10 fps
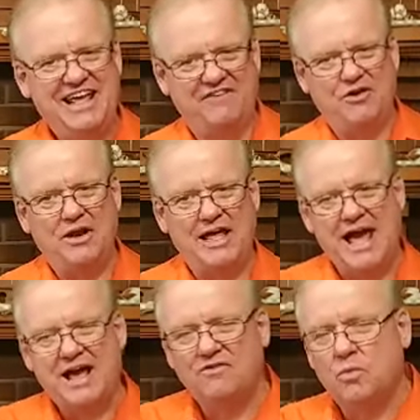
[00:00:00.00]
If you lay
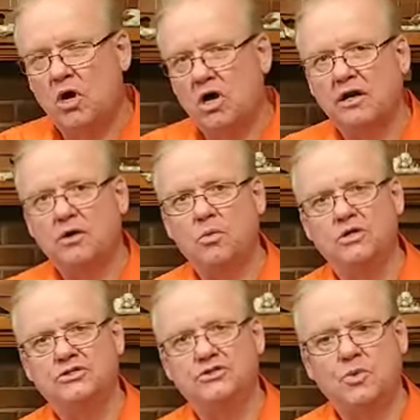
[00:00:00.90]
out of work
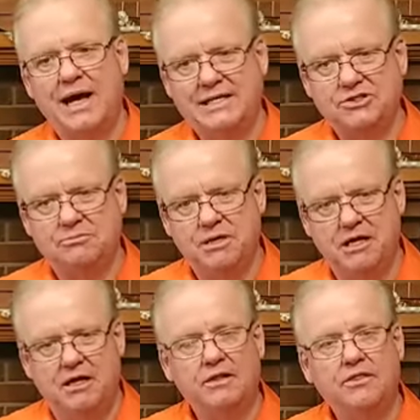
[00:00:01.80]
once or twice a
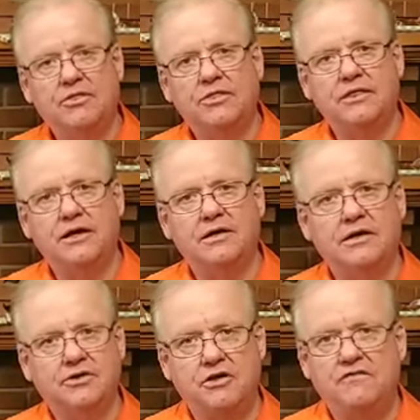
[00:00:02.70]
month,
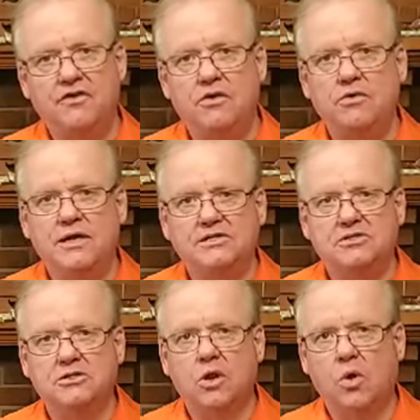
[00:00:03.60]
are you viewed as
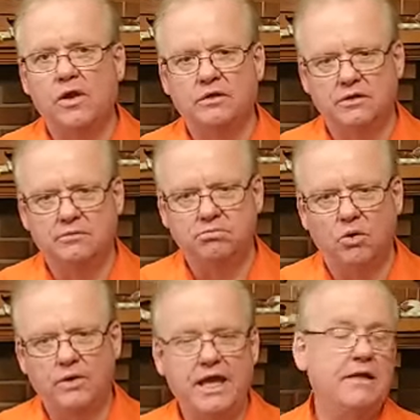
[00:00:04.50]
a loyal
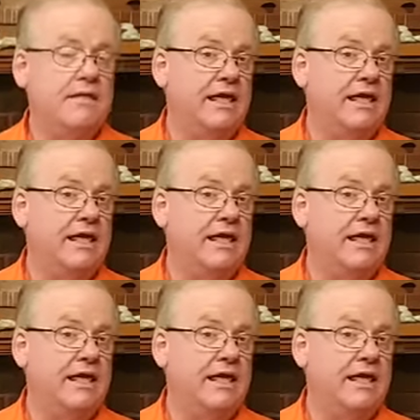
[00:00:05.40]
employee?